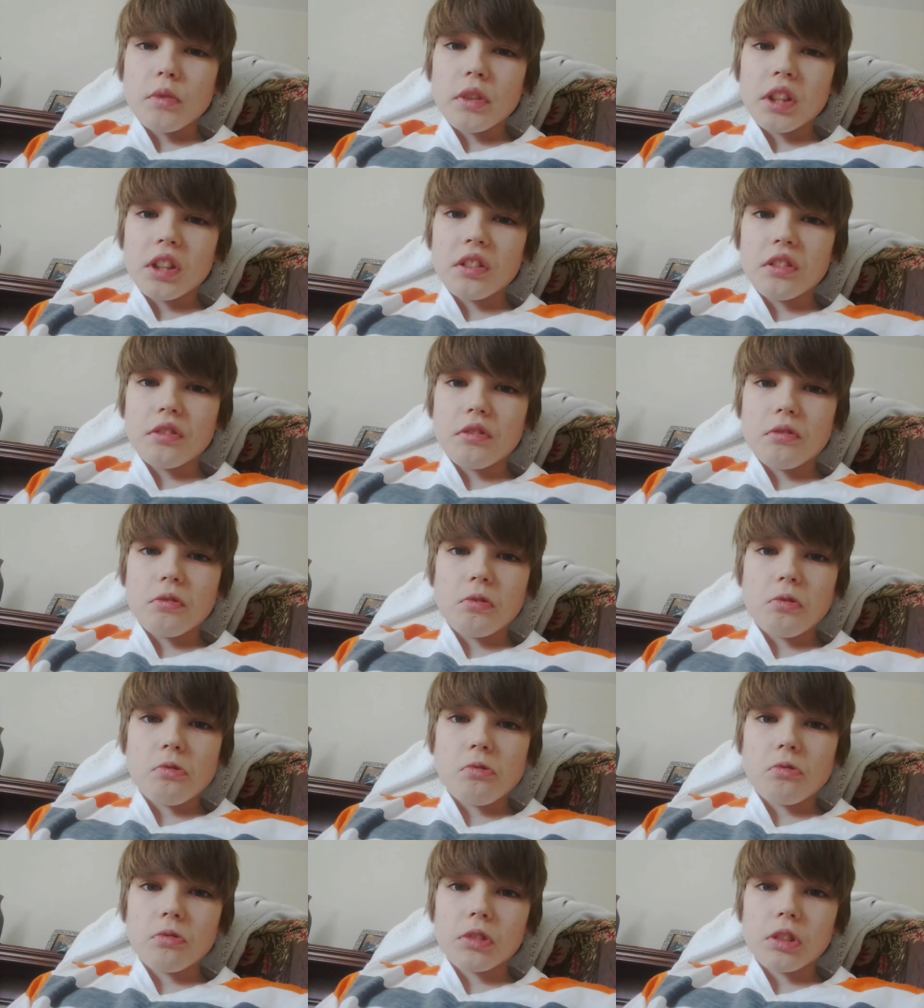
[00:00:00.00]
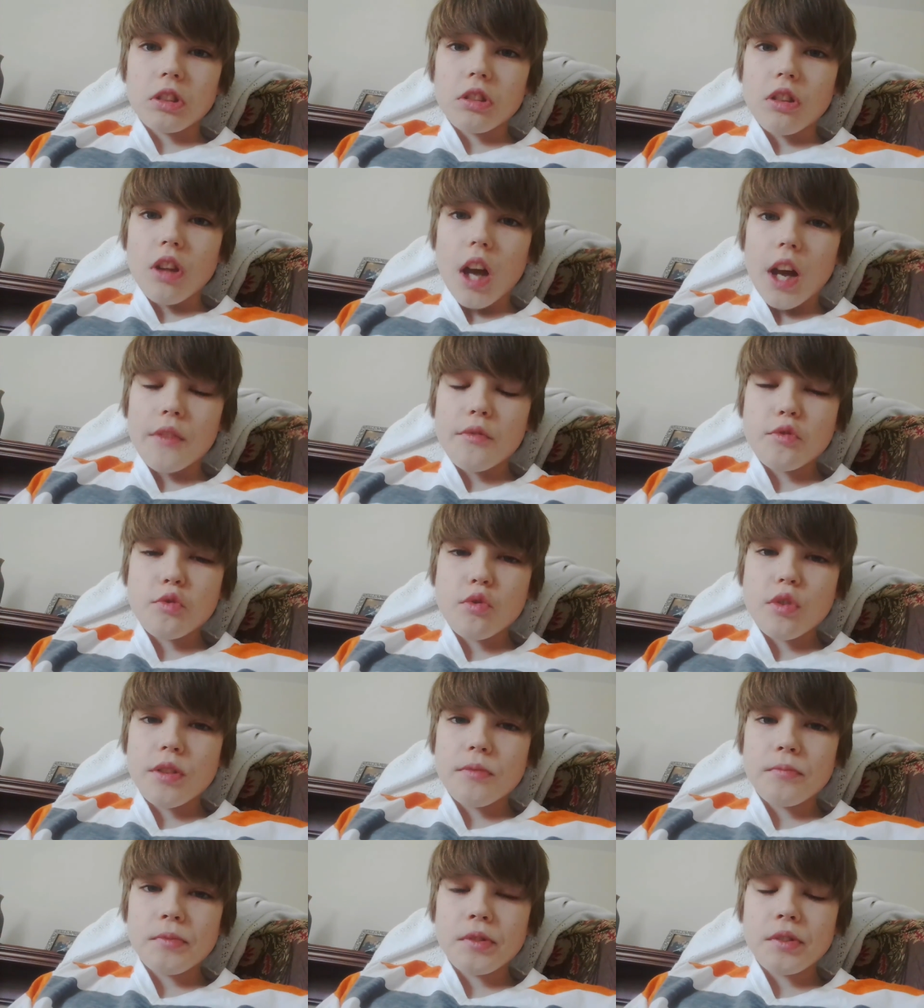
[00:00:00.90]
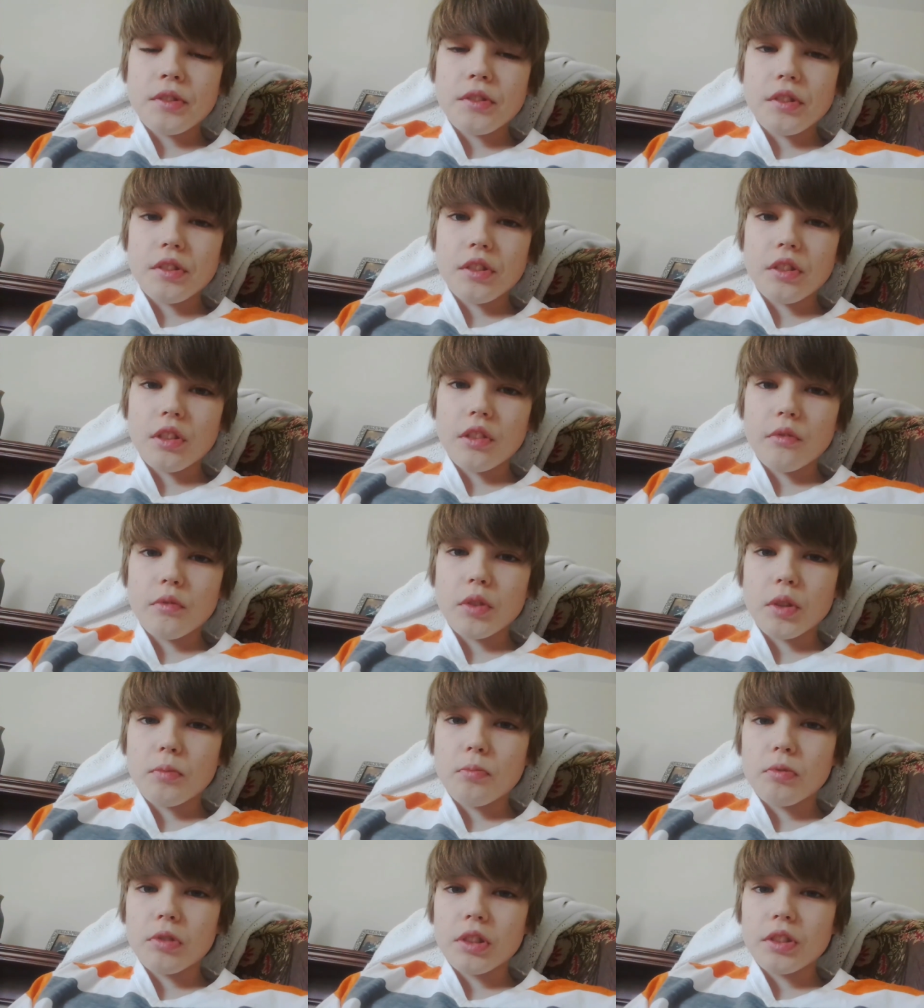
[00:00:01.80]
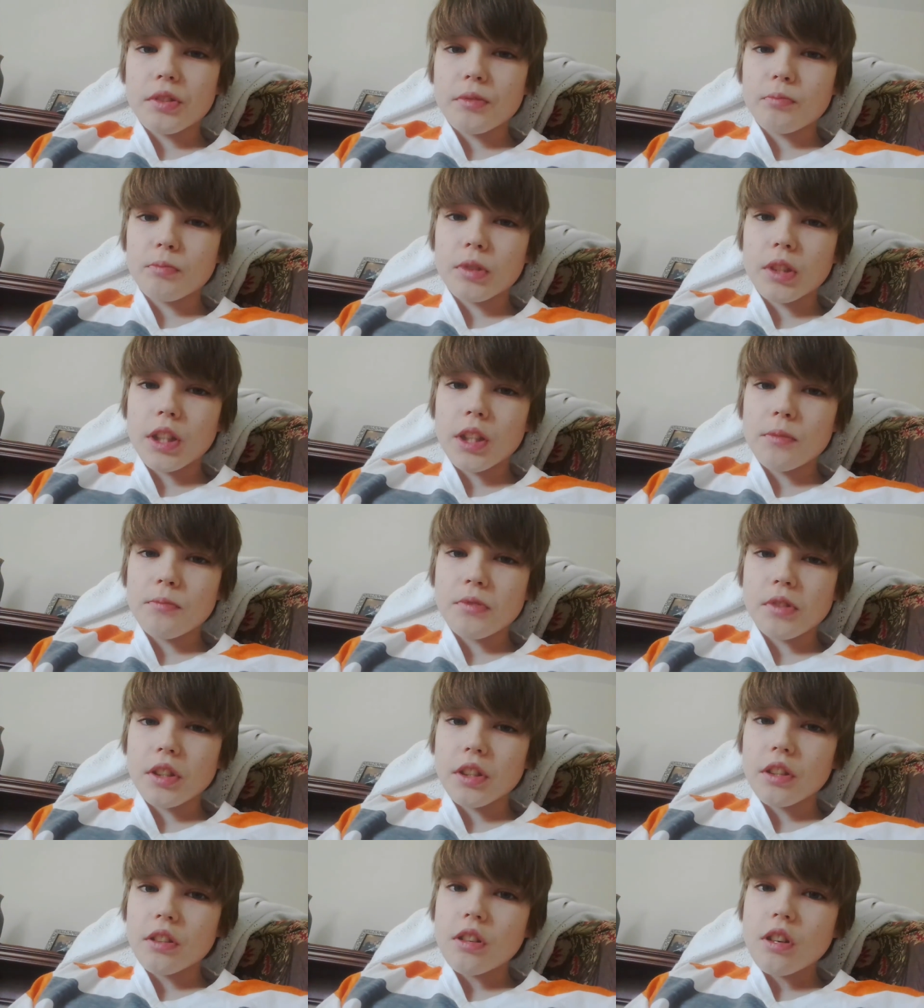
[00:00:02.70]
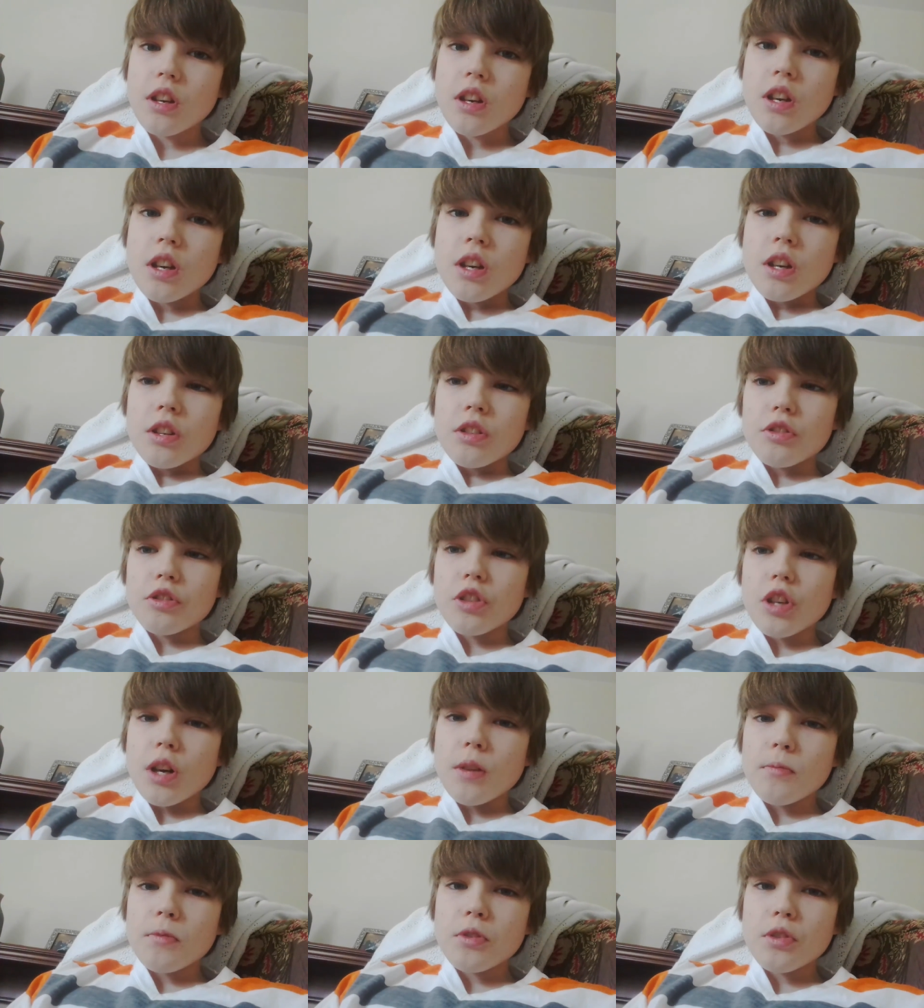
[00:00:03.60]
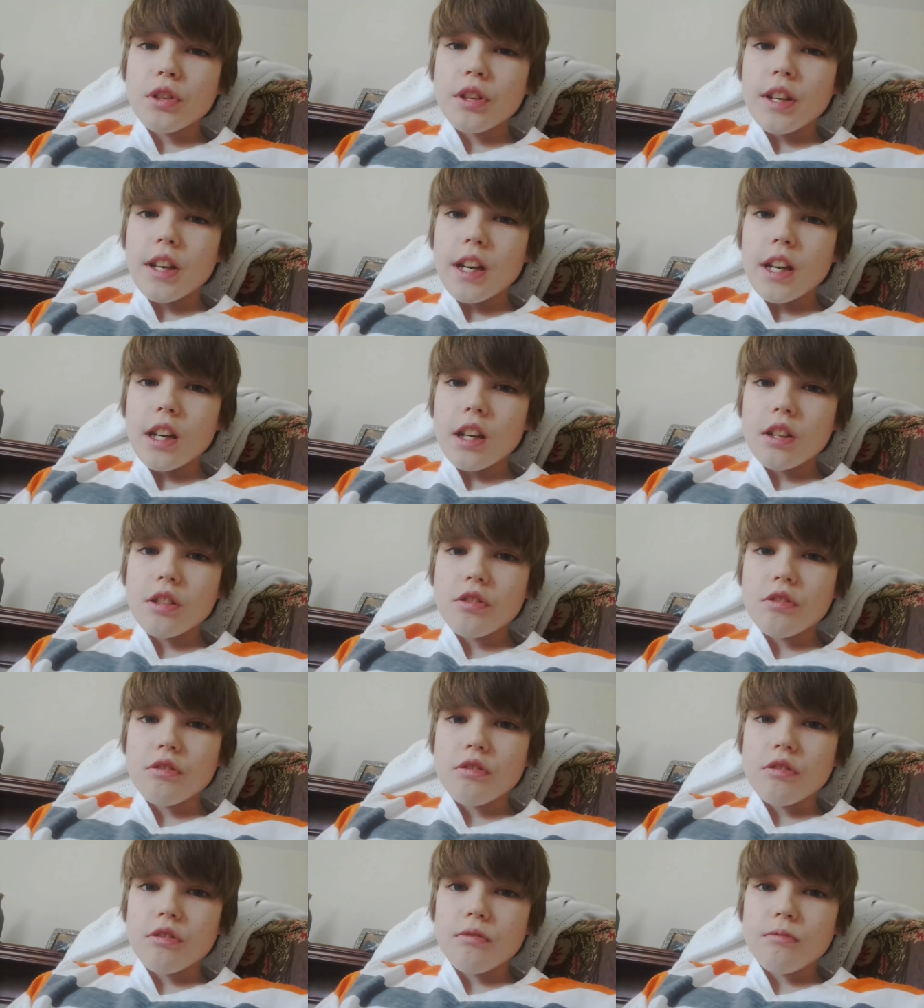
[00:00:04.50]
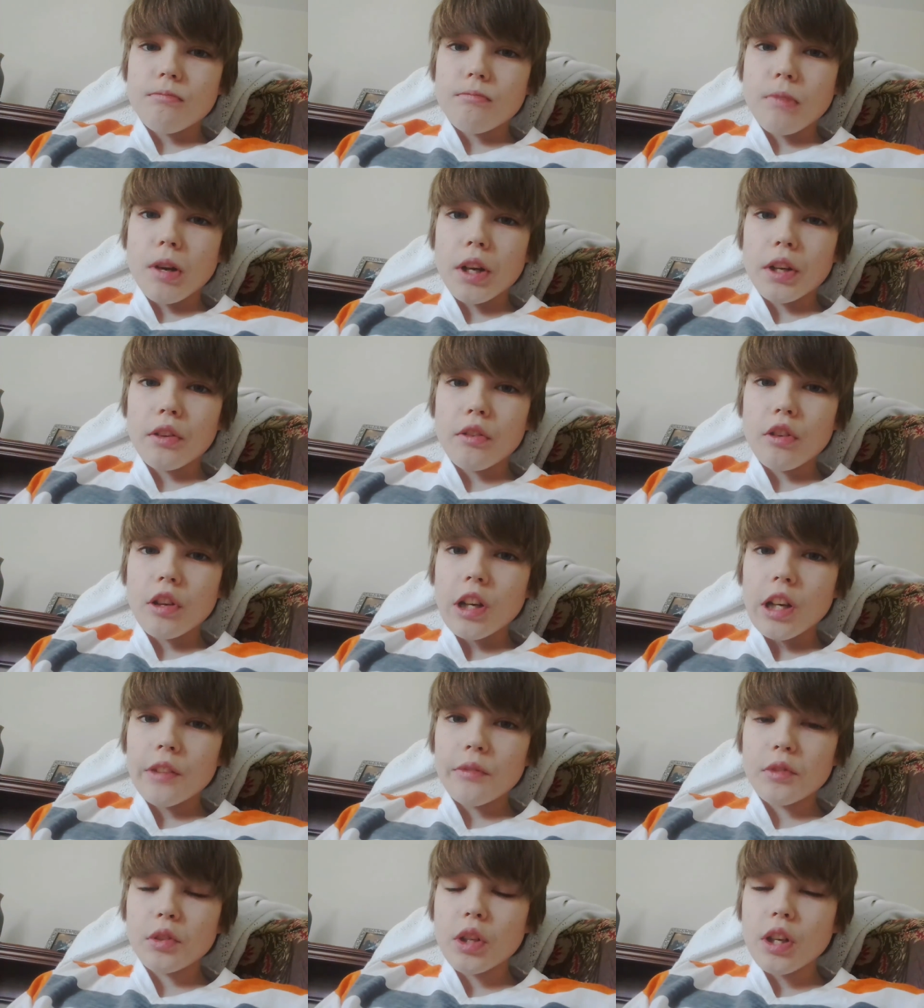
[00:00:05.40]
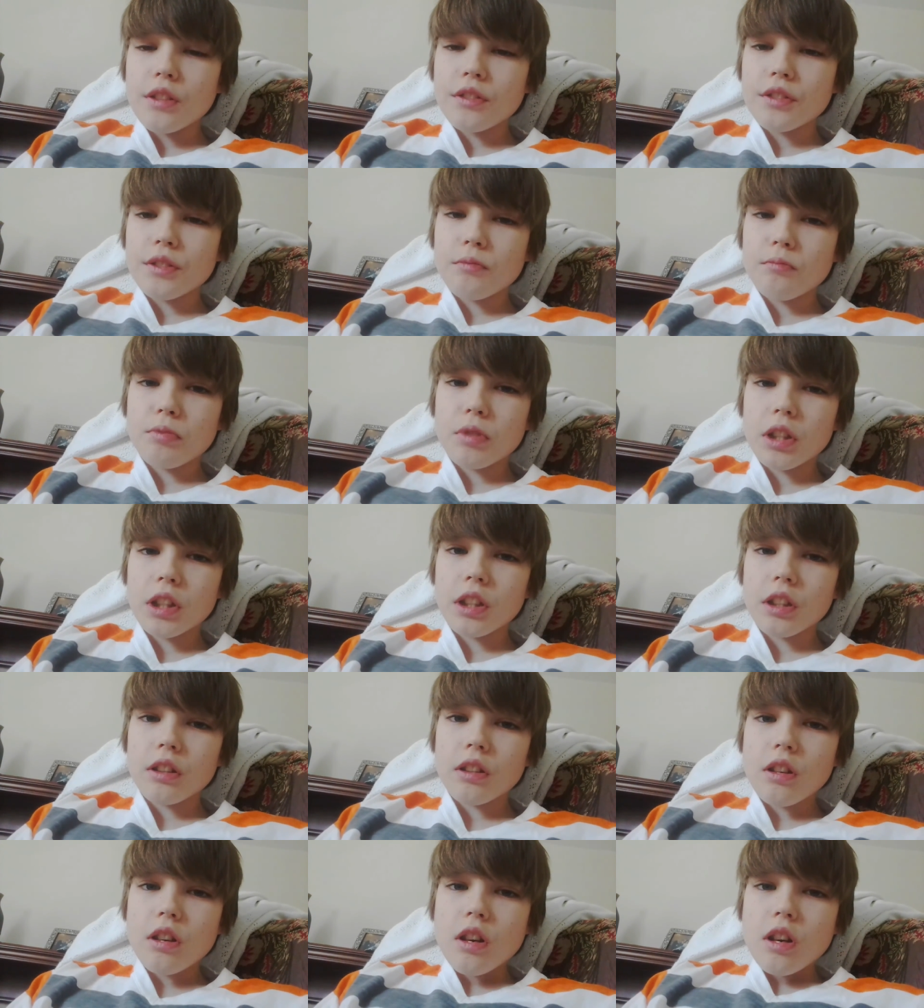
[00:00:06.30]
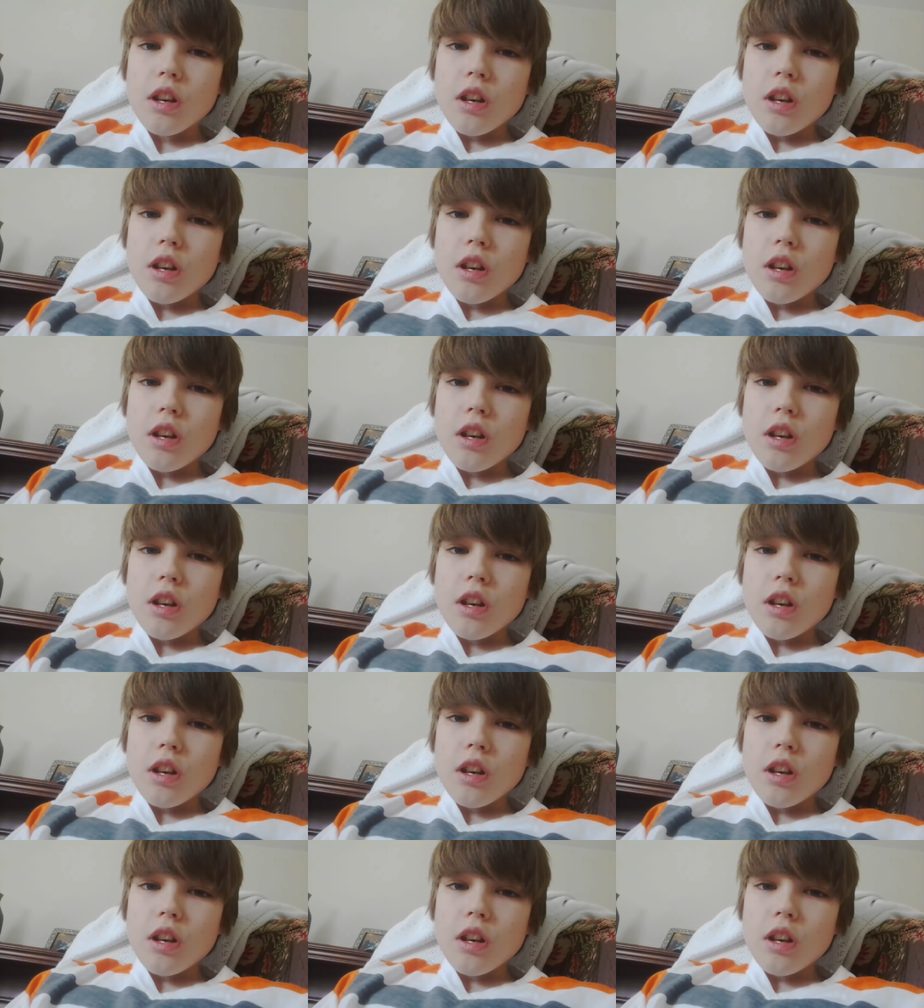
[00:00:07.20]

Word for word: We could do live streams and stuff. We could play some games like Geometry Dash or Minecraft. You guys can pick.